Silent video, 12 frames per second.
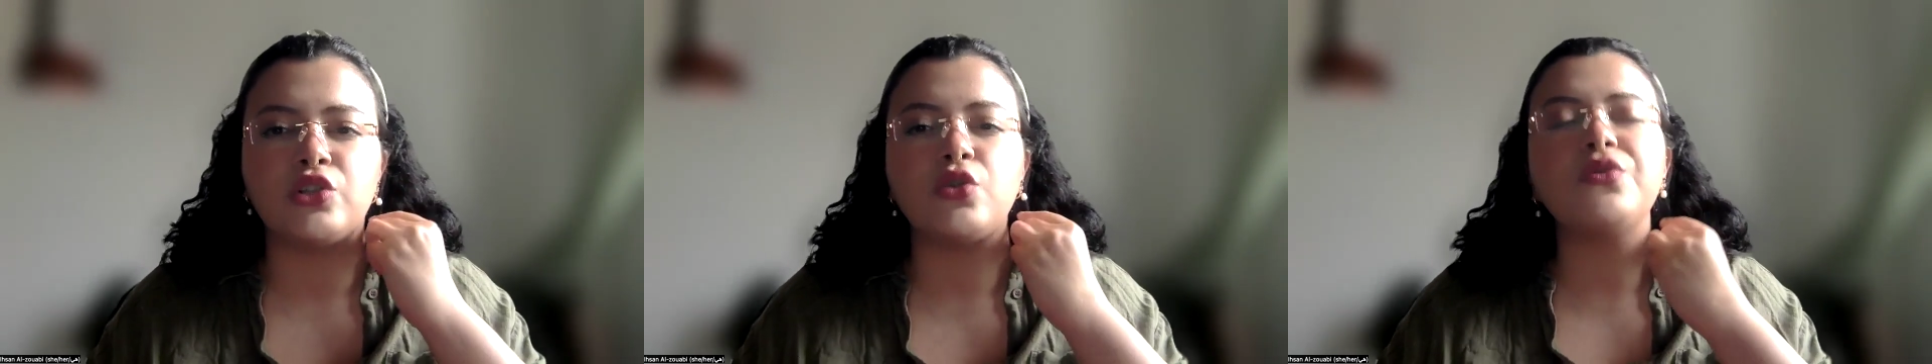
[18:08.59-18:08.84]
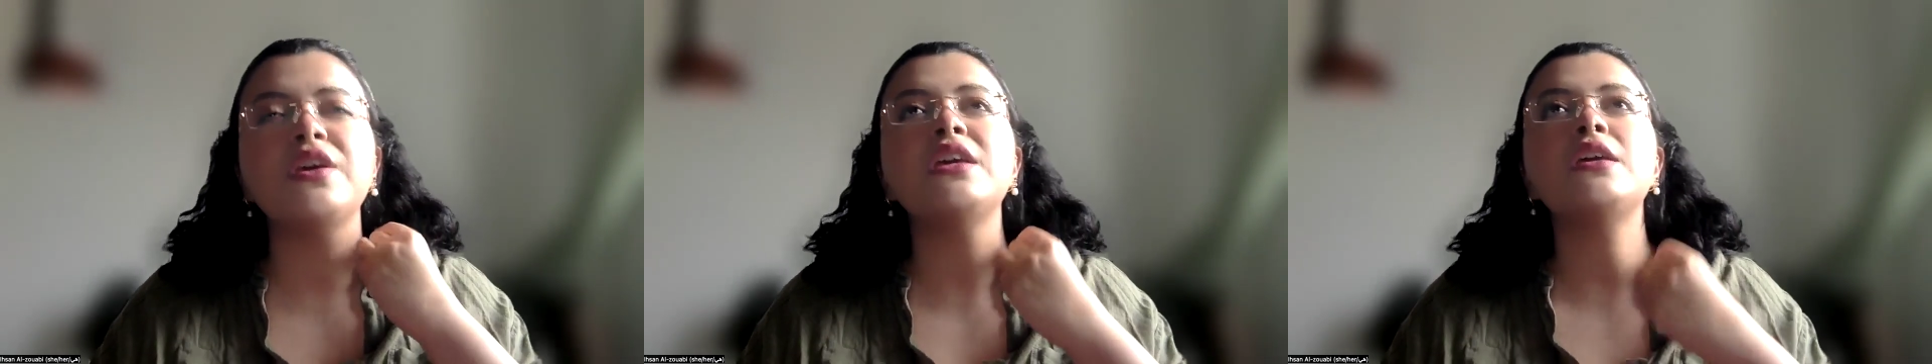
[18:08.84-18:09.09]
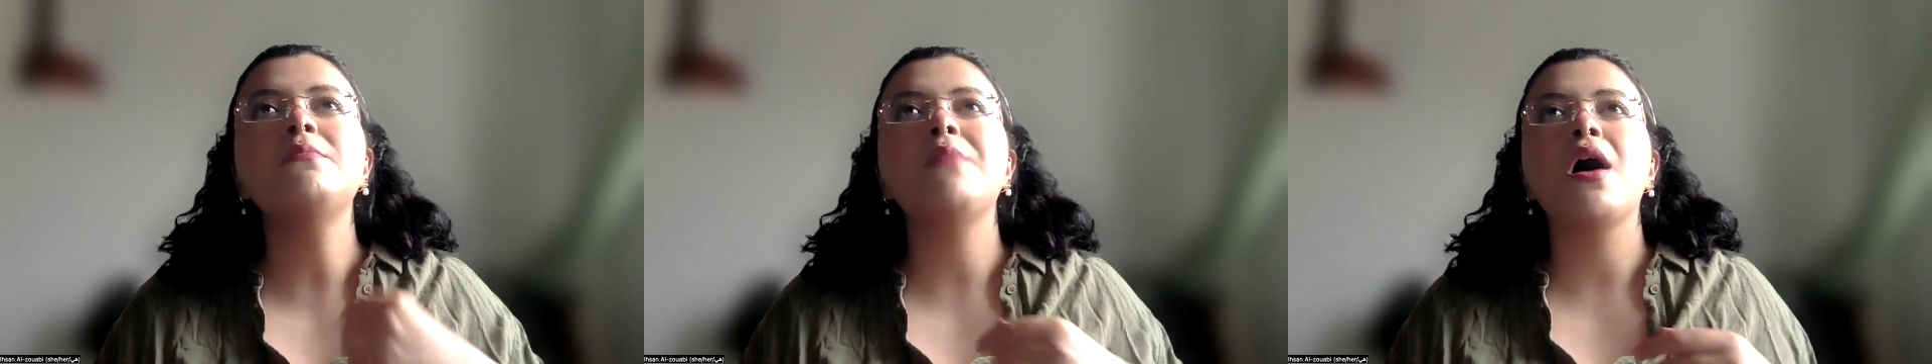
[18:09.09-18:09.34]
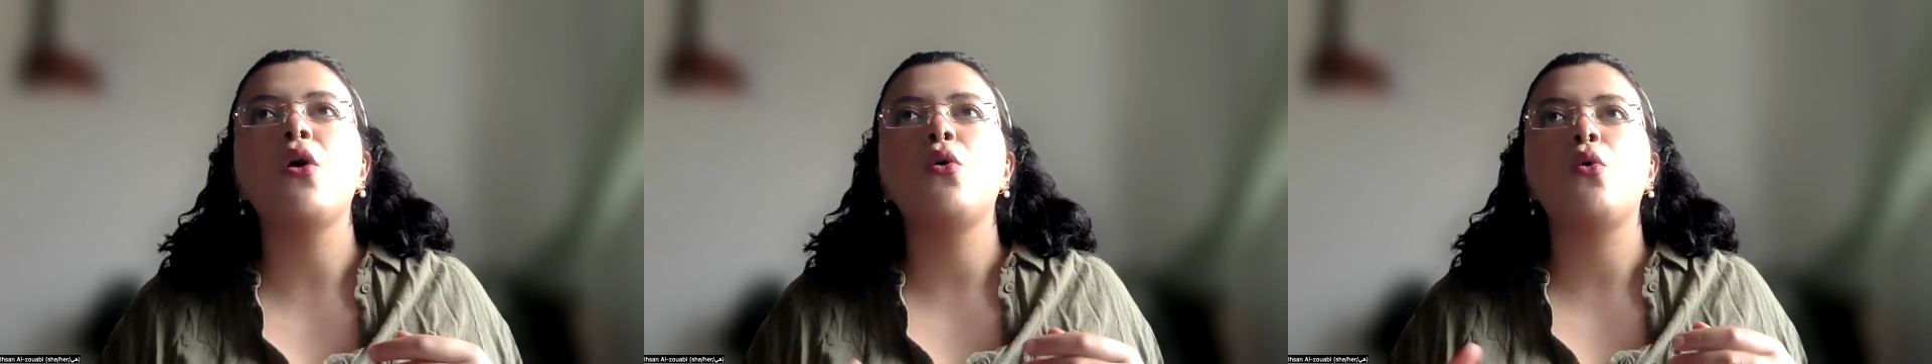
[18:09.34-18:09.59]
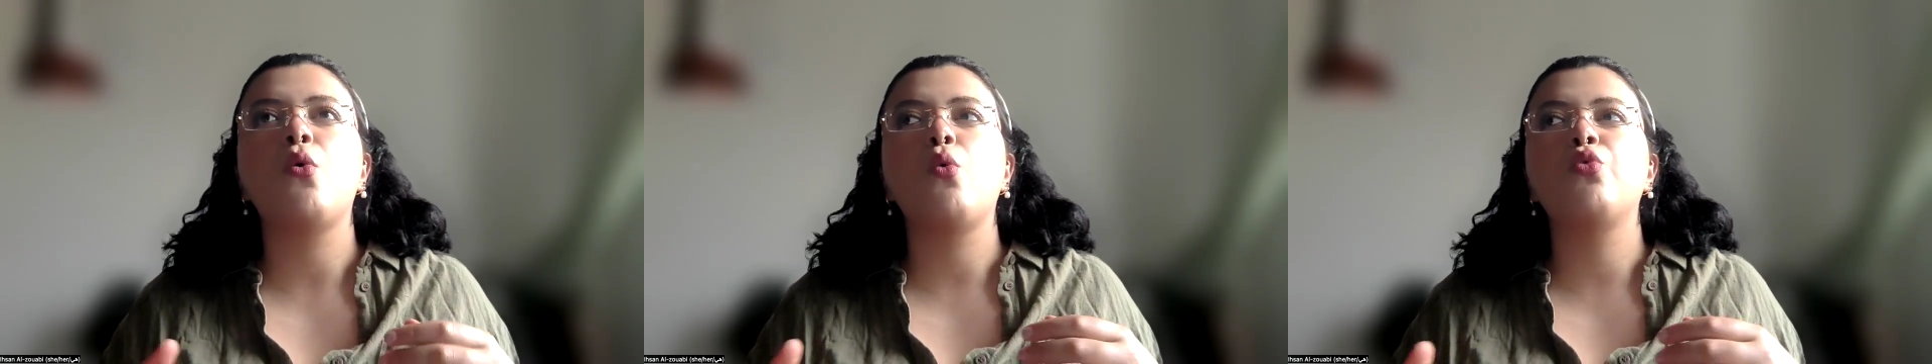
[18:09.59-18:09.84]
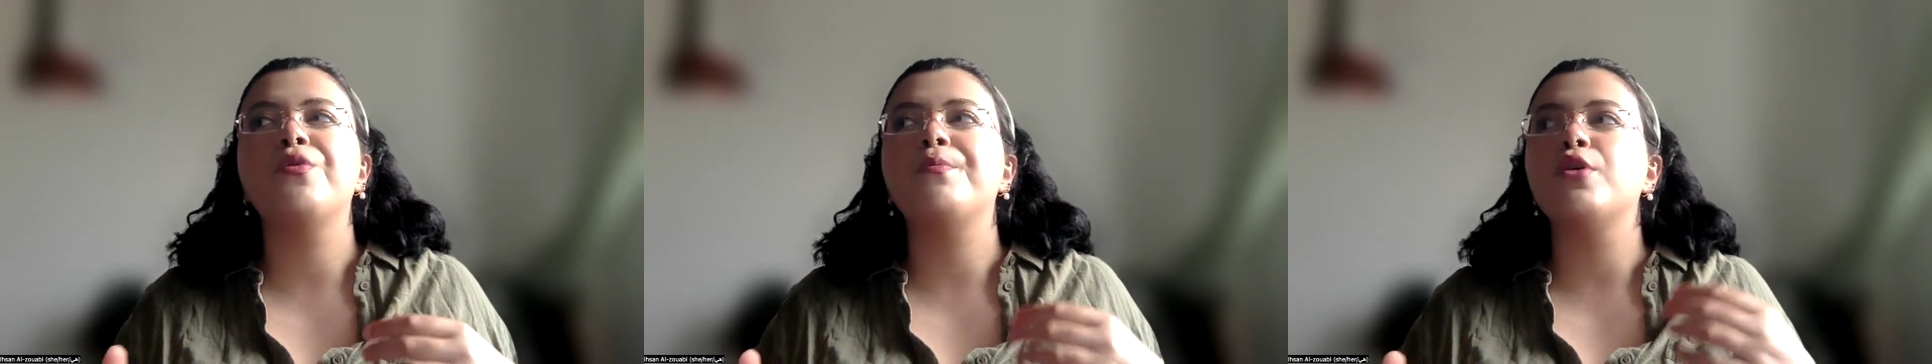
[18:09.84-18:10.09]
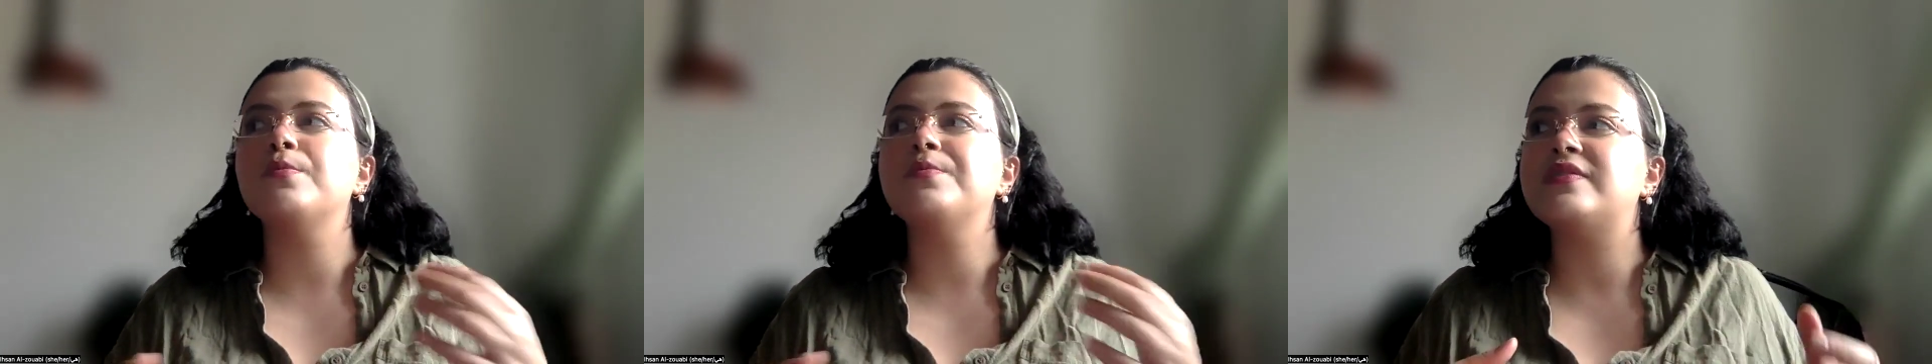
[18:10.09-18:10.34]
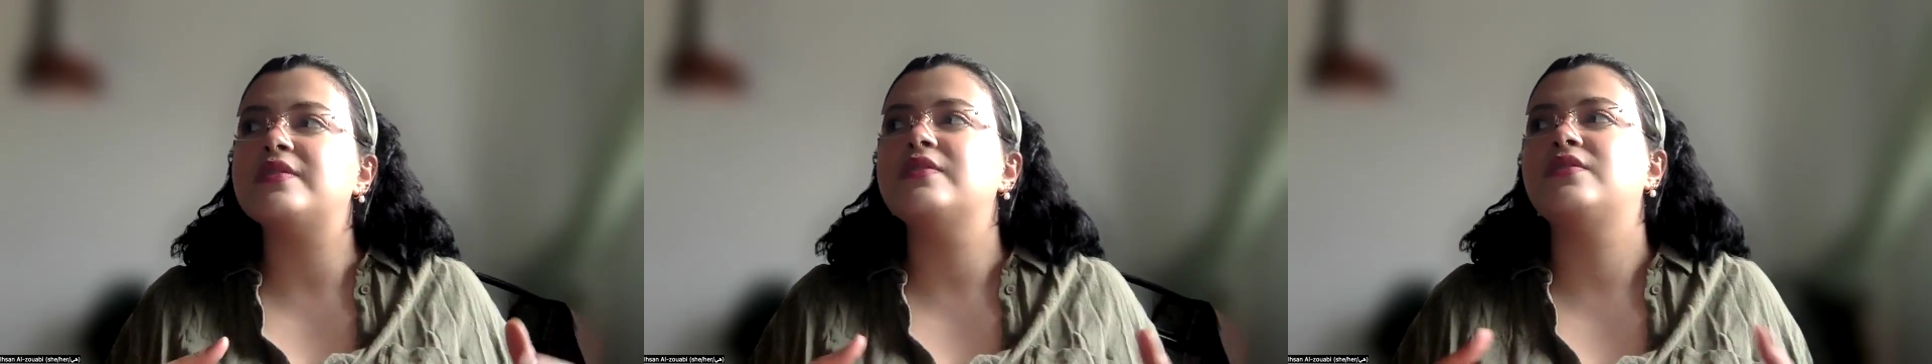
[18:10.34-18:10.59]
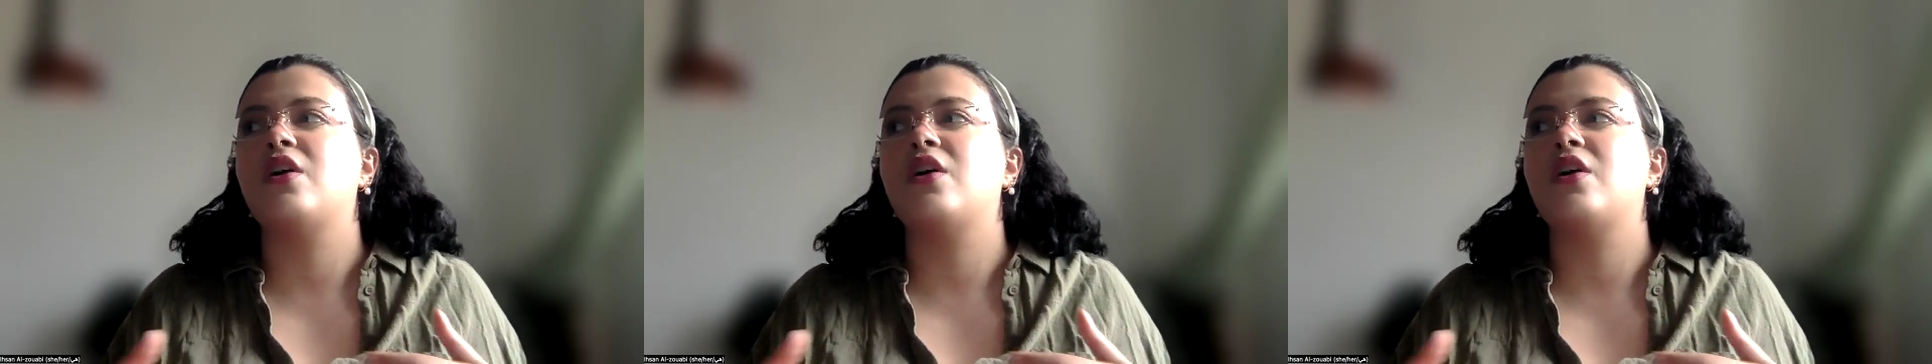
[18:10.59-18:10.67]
So thinking about the purposes